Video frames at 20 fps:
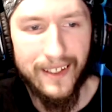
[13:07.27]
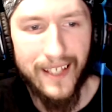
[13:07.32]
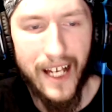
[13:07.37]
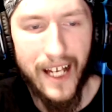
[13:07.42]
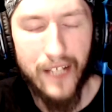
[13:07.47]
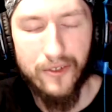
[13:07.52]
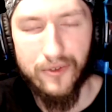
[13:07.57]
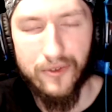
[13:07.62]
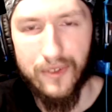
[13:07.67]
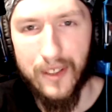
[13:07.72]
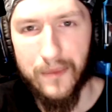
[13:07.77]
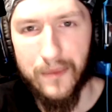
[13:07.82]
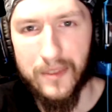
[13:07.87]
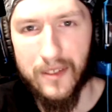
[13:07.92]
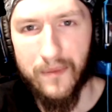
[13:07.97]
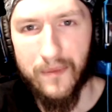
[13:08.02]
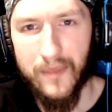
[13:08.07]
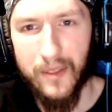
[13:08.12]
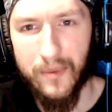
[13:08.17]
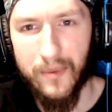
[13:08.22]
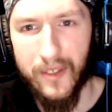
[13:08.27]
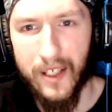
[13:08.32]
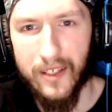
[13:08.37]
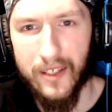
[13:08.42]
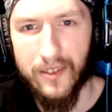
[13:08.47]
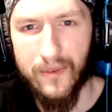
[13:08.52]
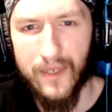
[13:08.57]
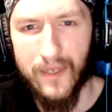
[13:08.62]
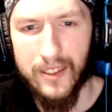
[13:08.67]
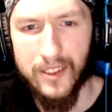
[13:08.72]
live streams of me
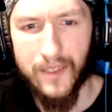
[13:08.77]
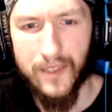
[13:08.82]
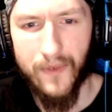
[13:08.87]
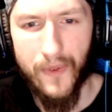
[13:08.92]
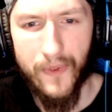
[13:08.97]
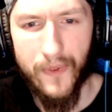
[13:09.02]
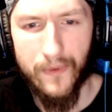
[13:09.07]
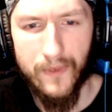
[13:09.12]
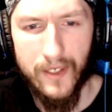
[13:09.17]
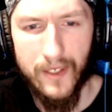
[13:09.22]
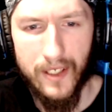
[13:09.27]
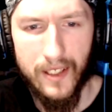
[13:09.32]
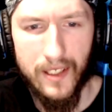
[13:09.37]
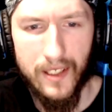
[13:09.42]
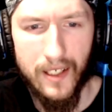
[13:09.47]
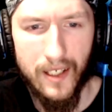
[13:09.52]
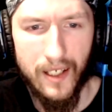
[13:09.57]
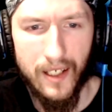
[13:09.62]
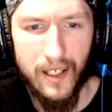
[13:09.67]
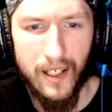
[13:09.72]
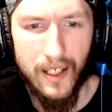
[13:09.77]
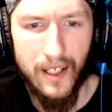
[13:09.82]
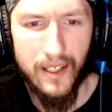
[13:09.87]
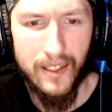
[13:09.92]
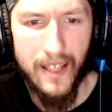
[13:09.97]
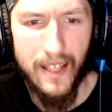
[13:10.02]
playing through Resident Evil three, uh,